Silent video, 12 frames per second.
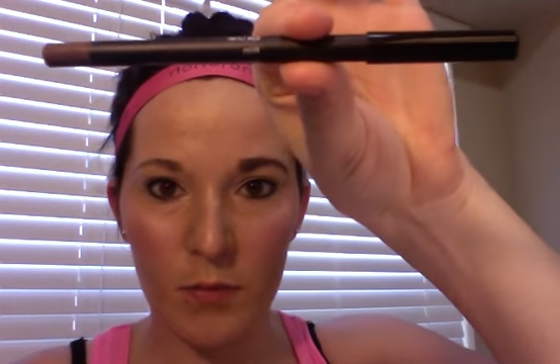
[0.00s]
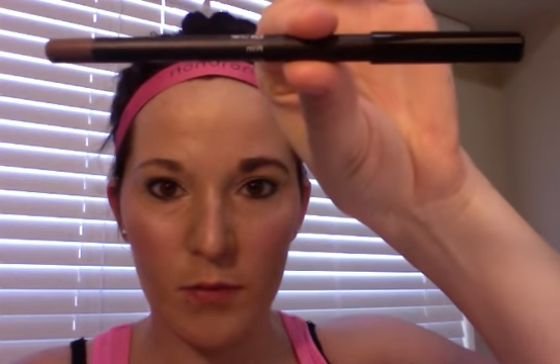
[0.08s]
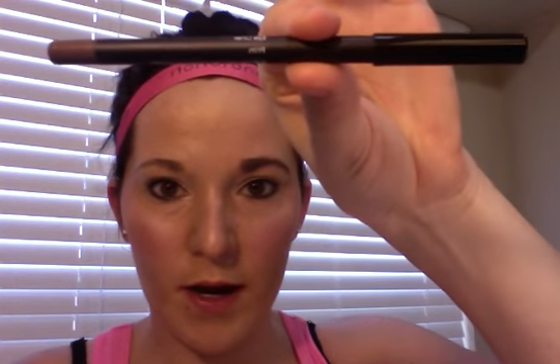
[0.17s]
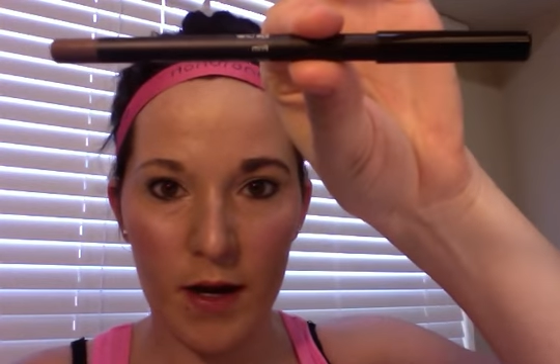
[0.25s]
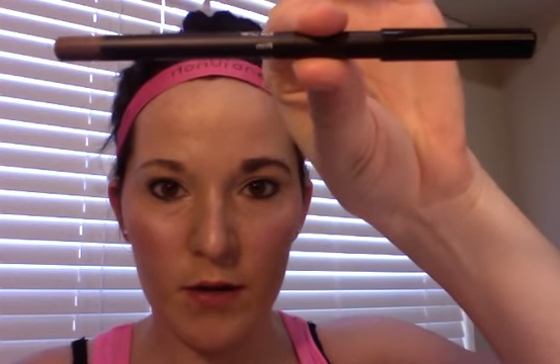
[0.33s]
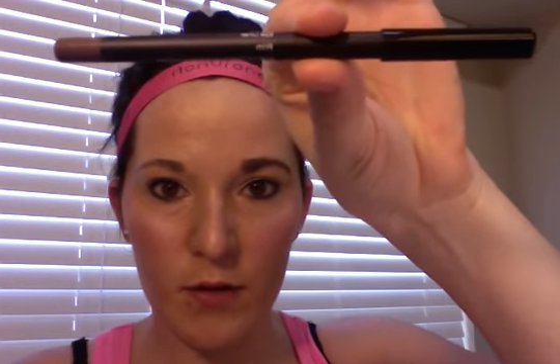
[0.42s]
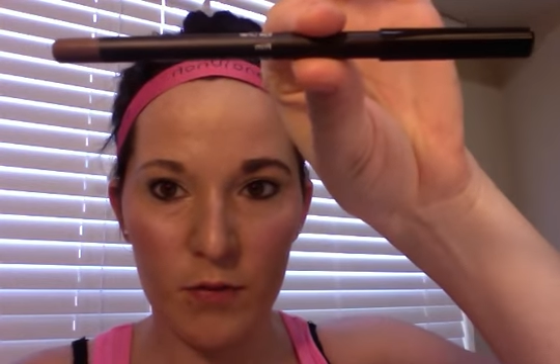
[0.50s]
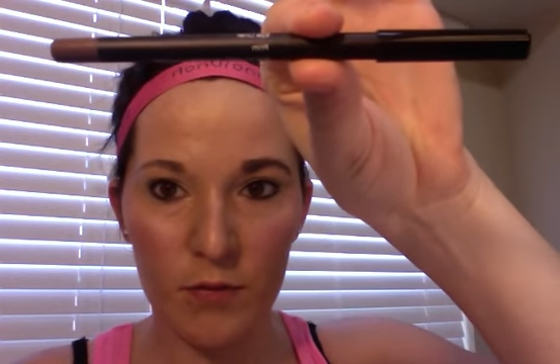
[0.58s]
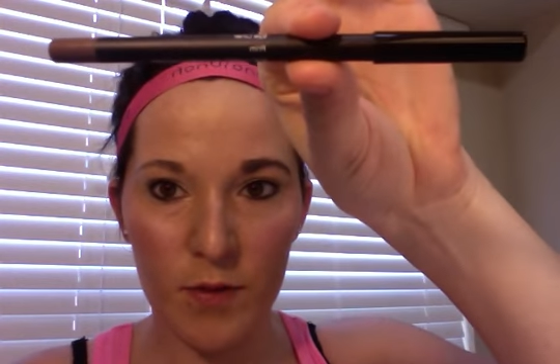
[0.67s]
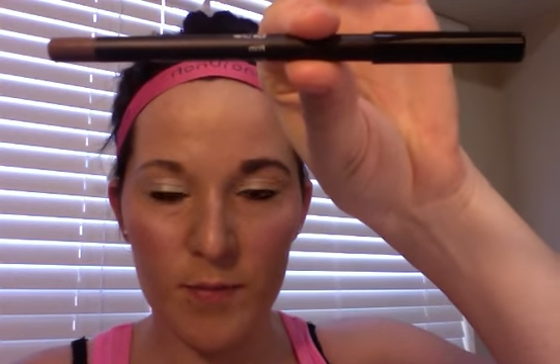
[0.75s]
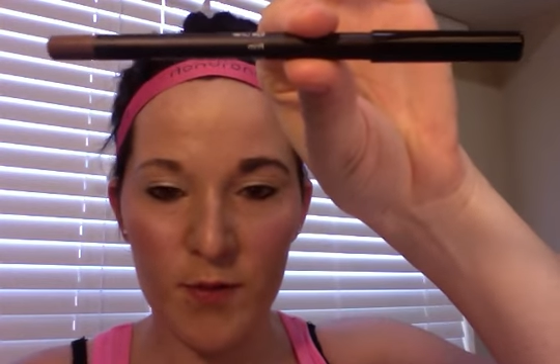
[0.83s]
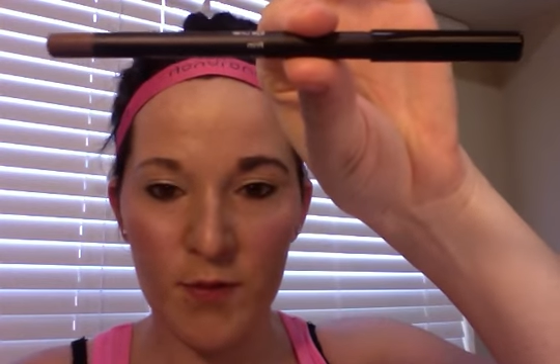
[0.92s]
brand new
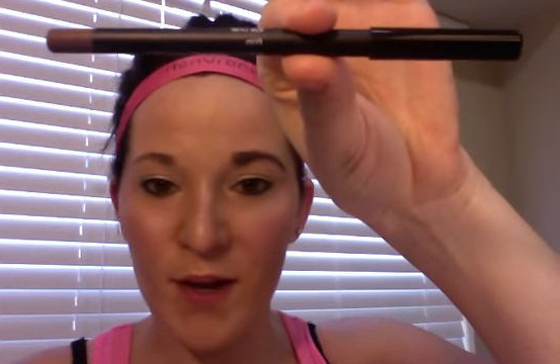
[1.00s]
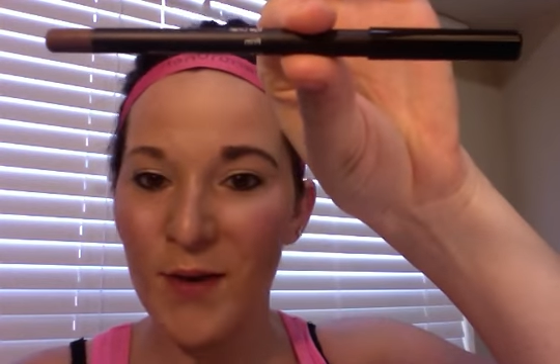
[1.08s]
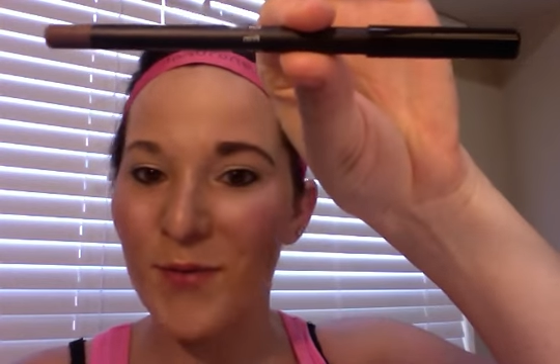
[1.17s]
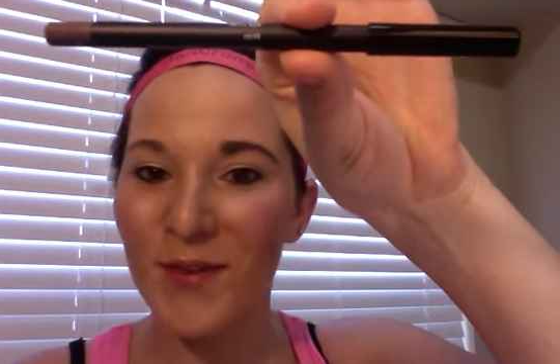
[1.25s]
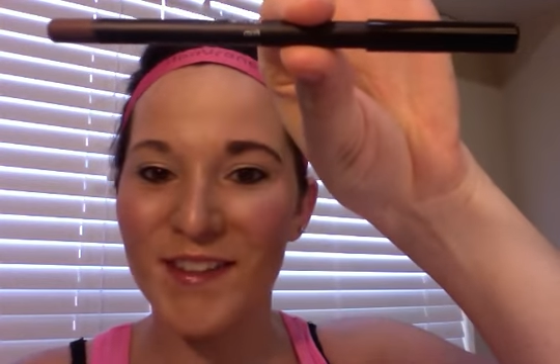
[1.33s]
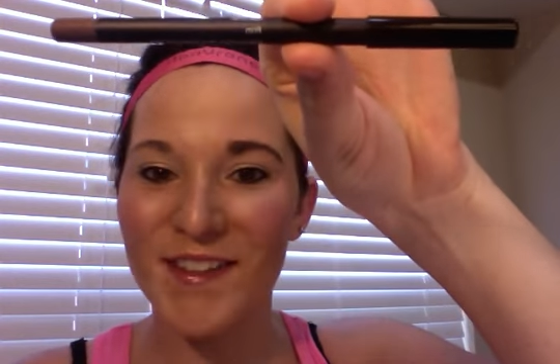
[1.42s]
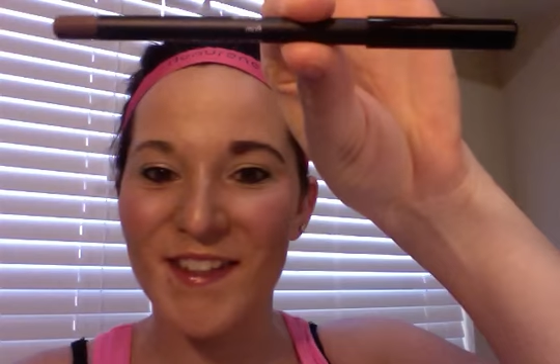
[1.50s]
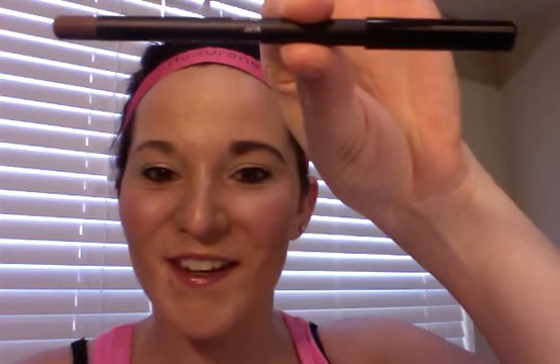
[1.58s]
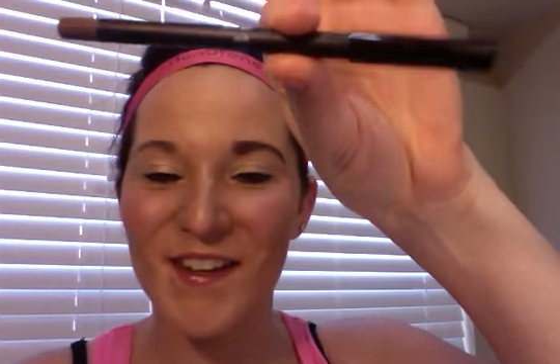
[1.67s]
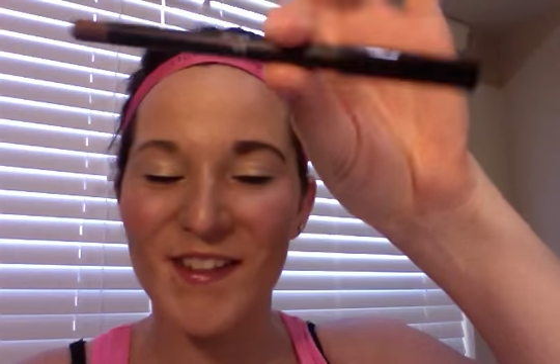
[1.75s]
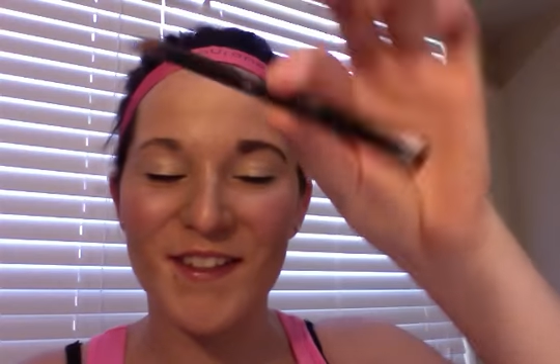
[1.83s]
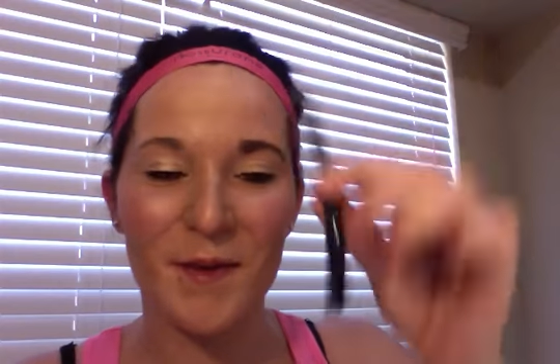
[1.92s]
from Younique,
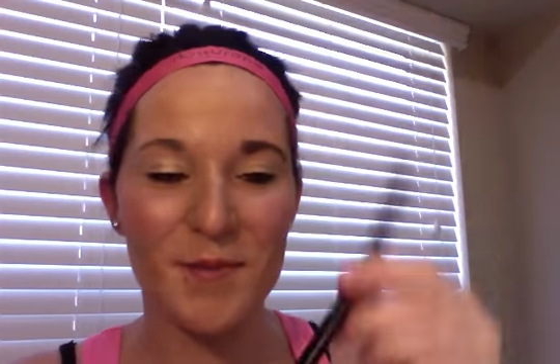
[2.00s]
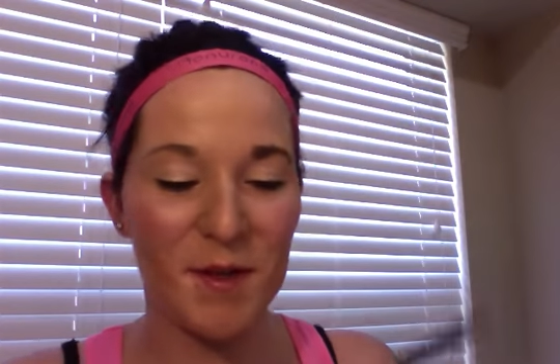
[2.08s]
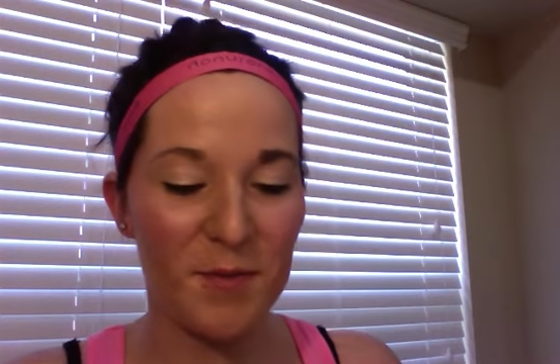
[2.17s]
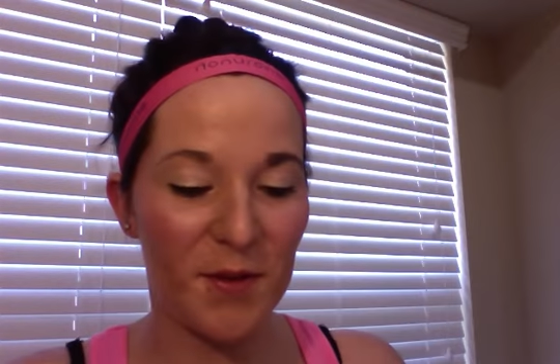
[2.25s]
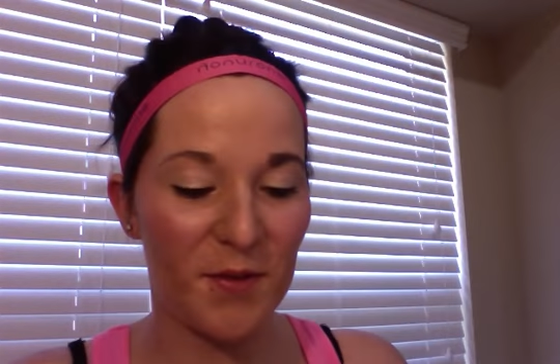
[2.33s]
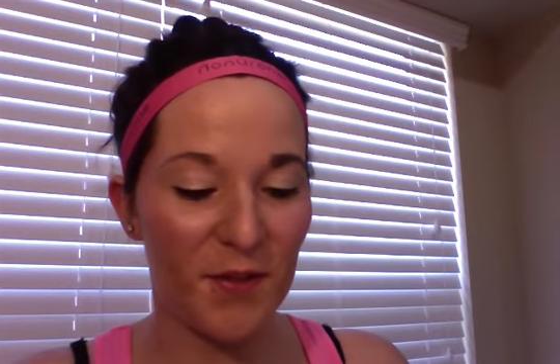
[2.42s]
releasing on September